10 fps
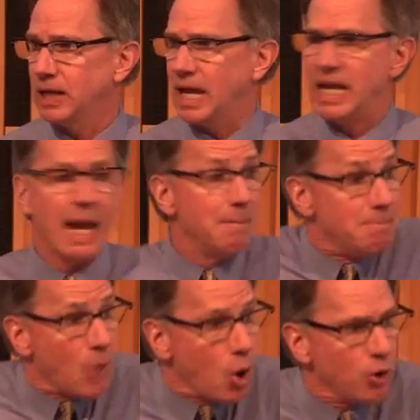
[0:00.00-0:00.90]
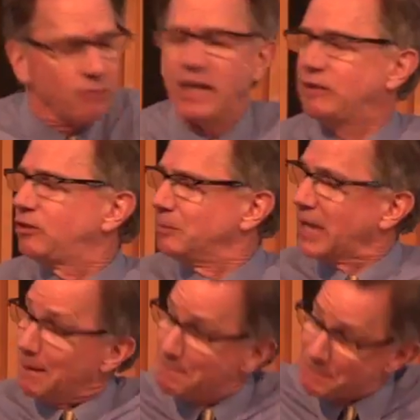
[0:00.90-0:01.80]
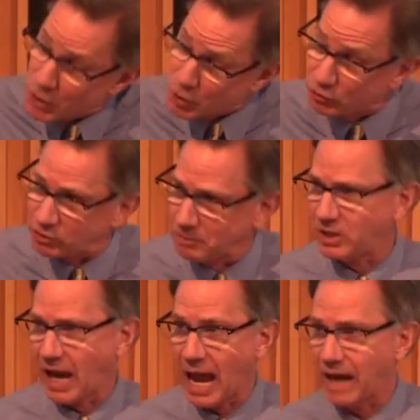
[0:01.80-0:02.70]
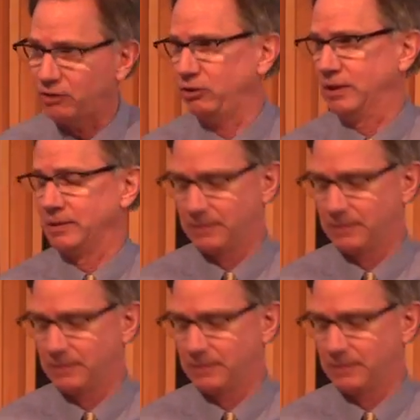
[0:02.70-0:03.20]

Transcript: And that motivates him, that moves him to action.